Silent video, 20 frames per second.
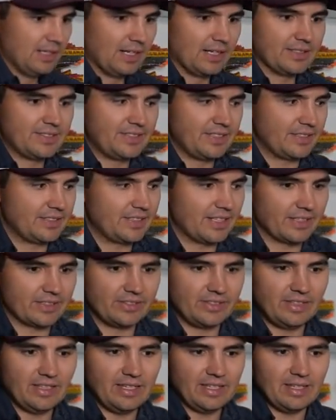a
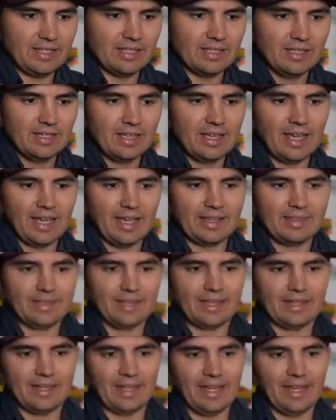6XD, and
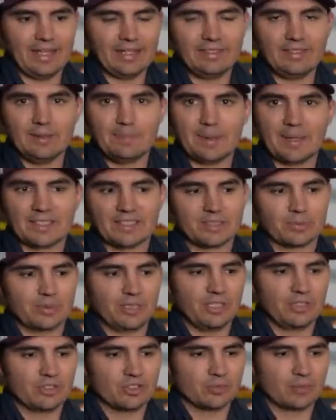then a DeepX
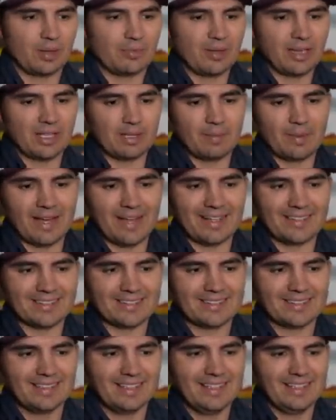300 by
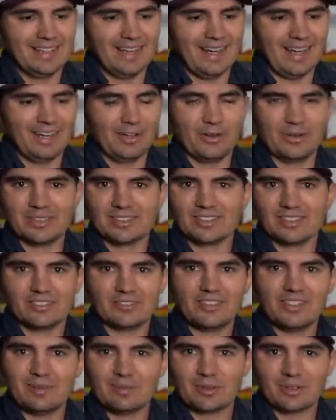Megabass. I always
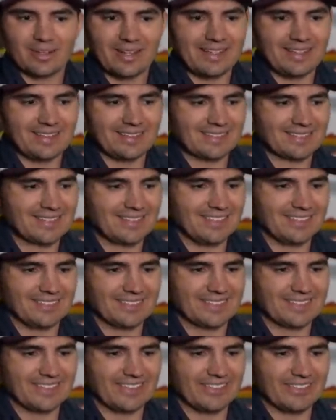love deep cranking
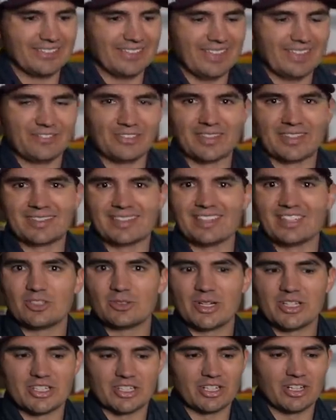still, so if the
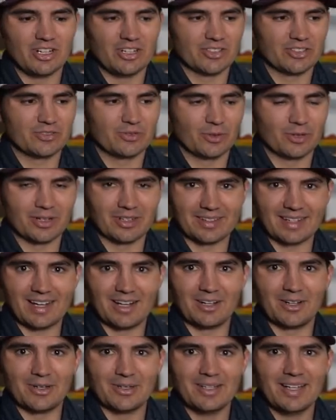situation calls for it,
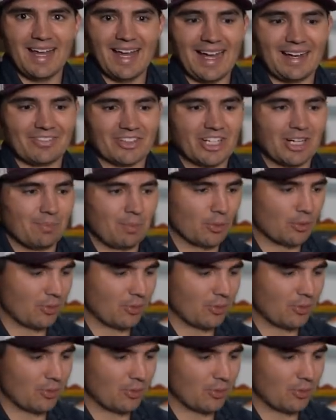I'll have a couple